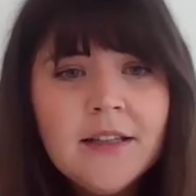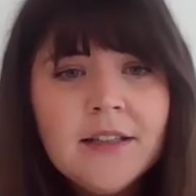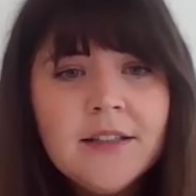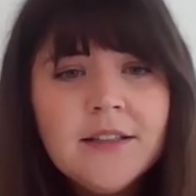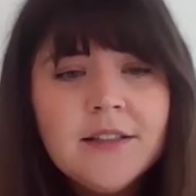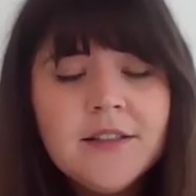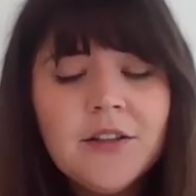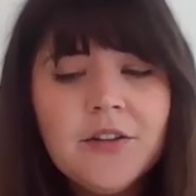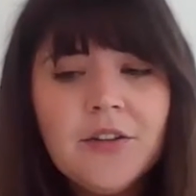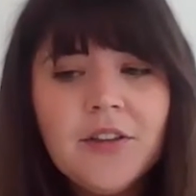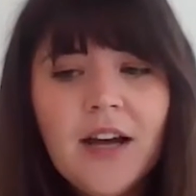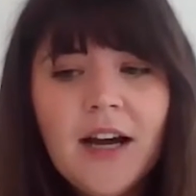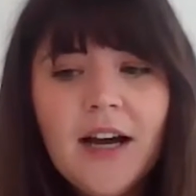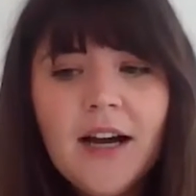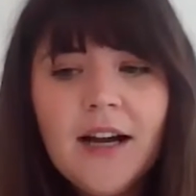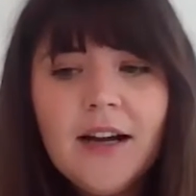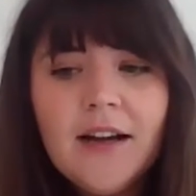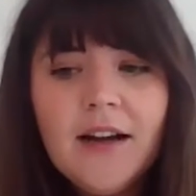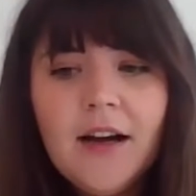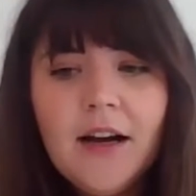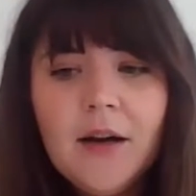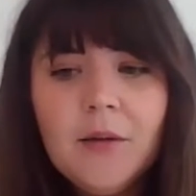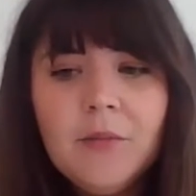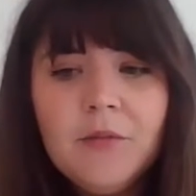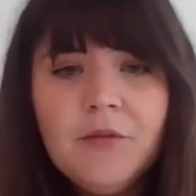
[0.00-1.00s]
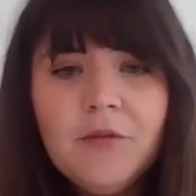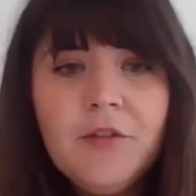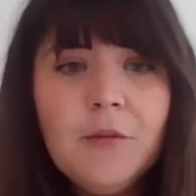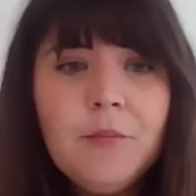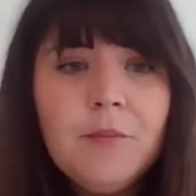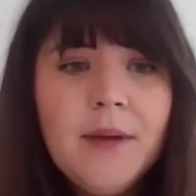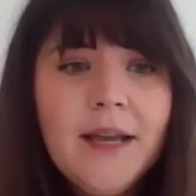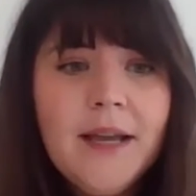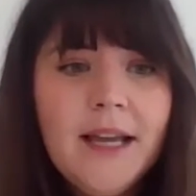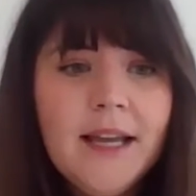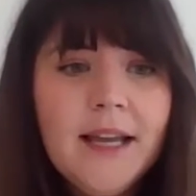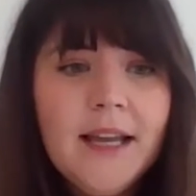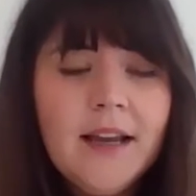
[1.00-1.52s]
So that for
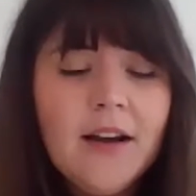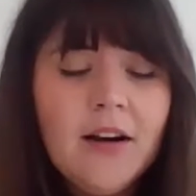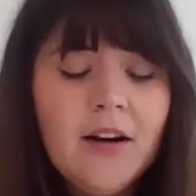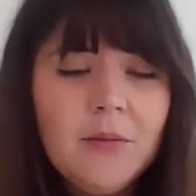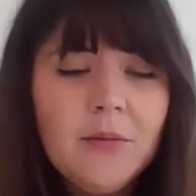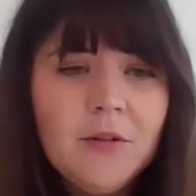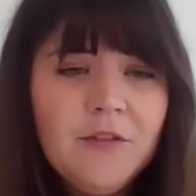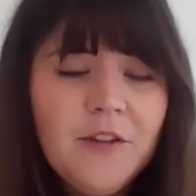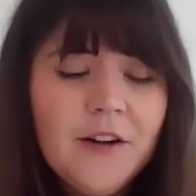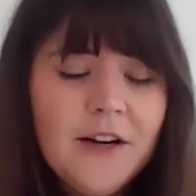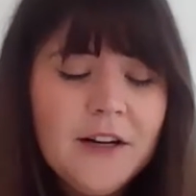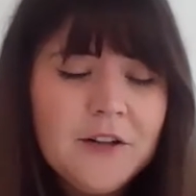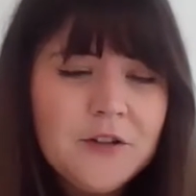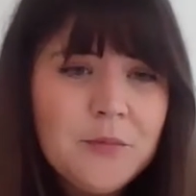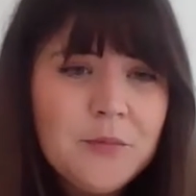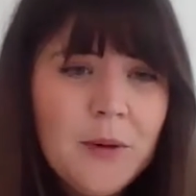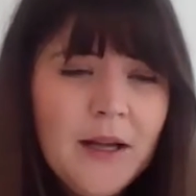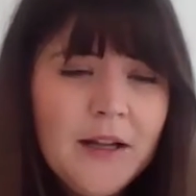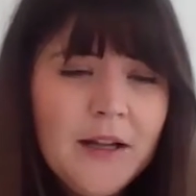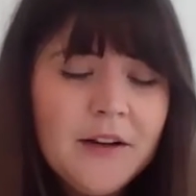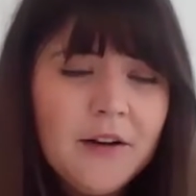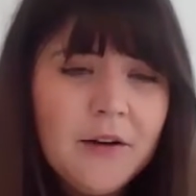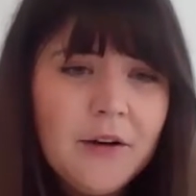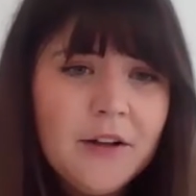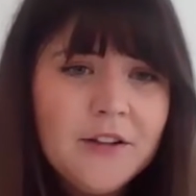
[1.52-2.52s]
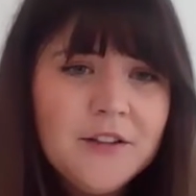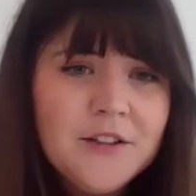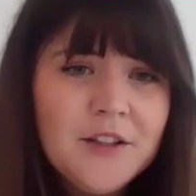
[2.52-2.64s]
me, I'm a financial planner.